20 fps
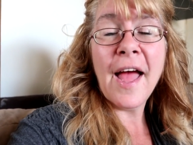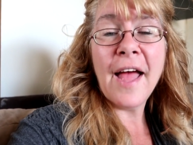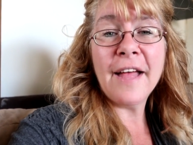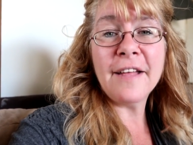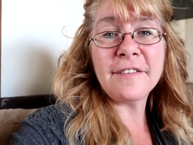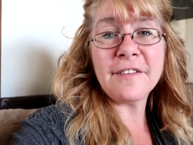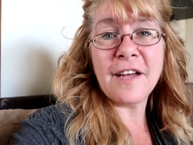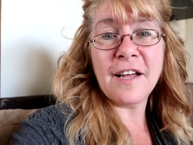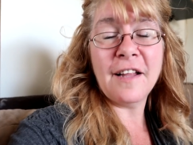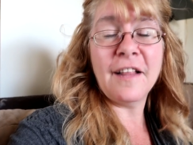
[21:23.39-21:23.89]

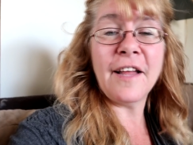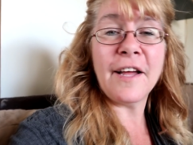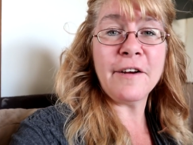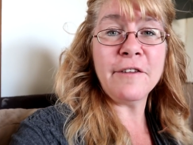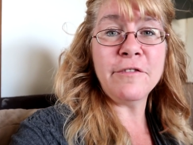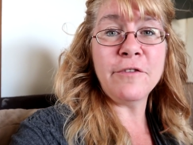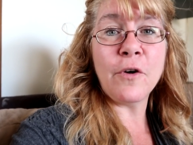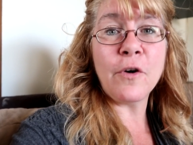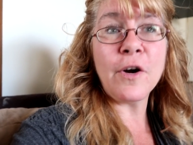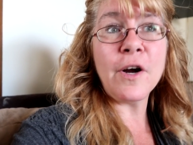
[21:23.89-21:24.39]
It's kind of like
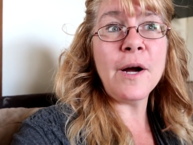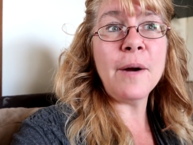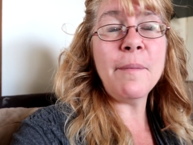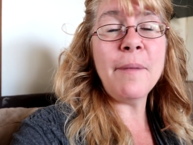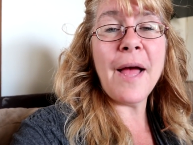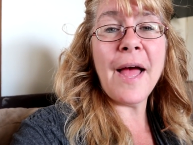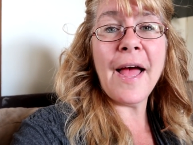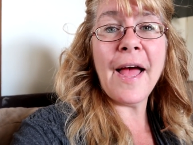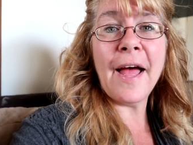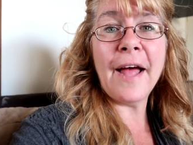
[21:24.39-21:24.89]
a
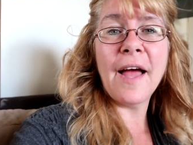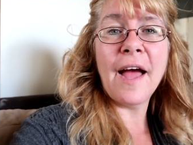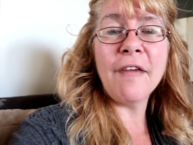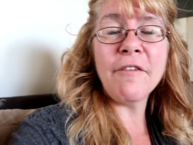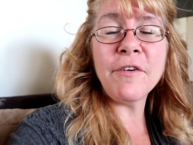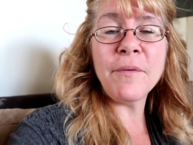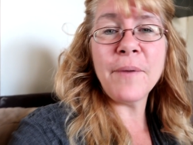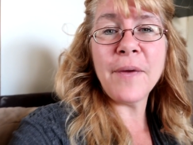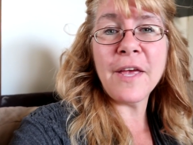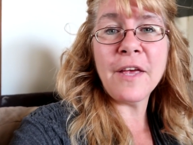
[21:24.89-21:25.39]
forum, and
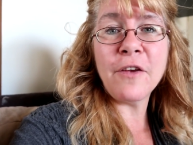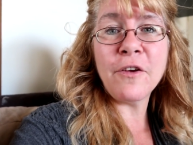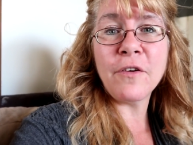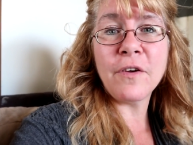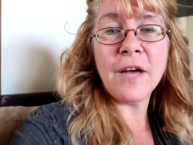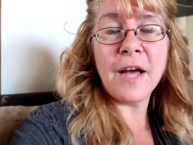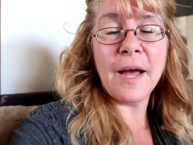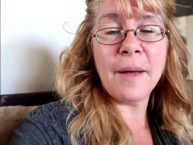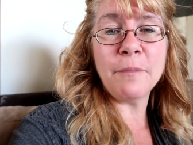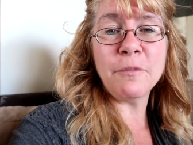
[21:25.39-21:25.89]
every week you
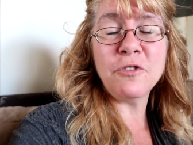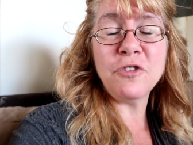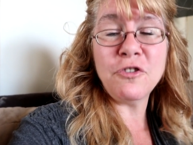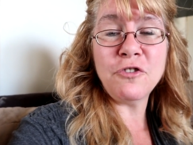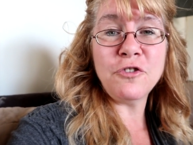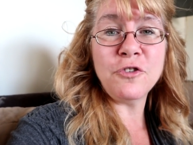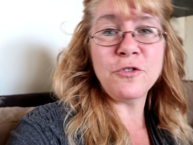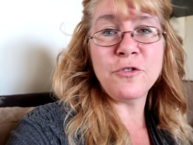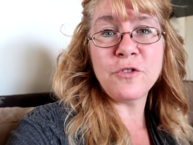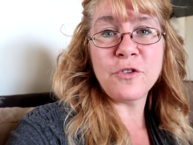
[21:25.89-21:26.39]
um, she
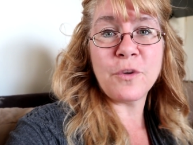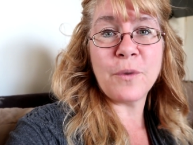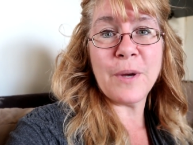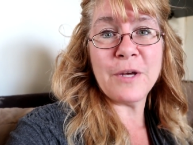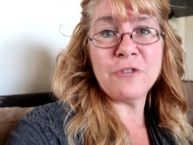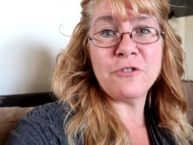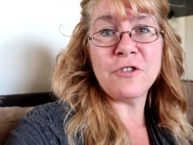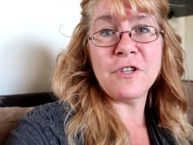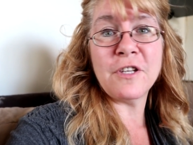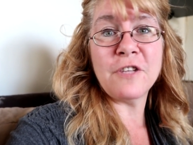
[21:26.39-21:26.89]
chooses a
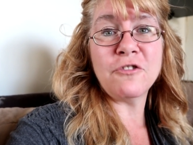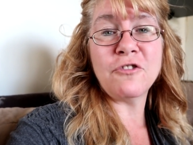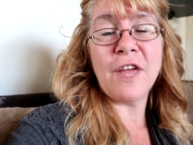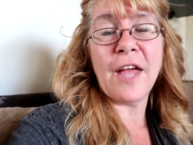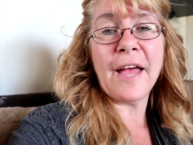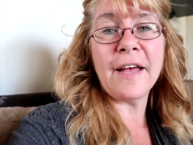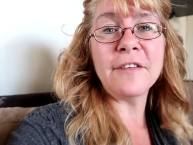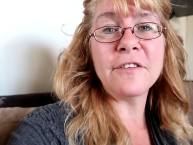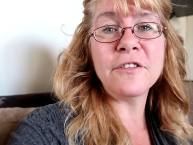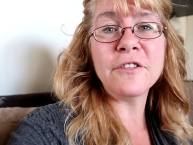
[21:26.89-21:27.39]
question and
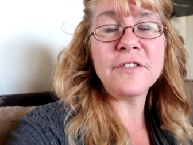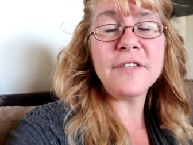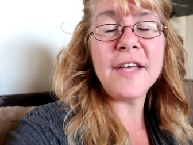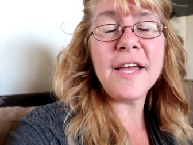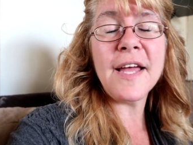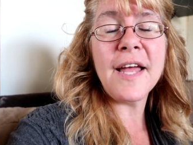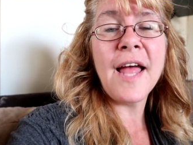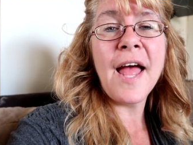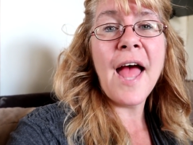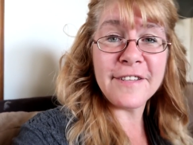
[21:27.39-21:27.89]
she answers
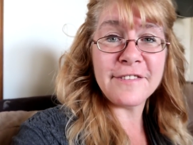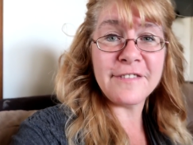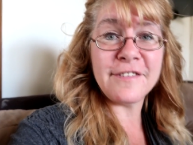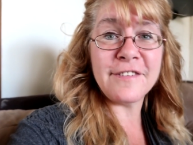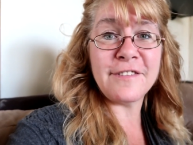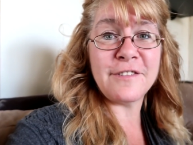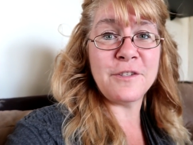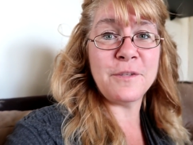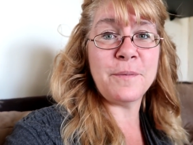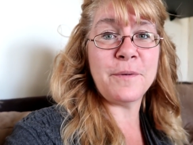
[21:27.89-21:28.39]
it. It's
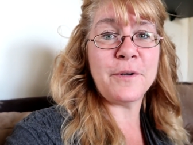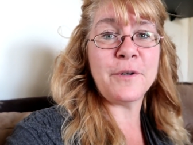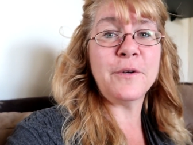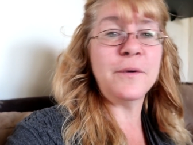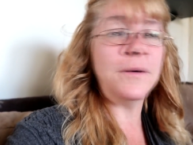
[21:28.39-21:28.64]
just super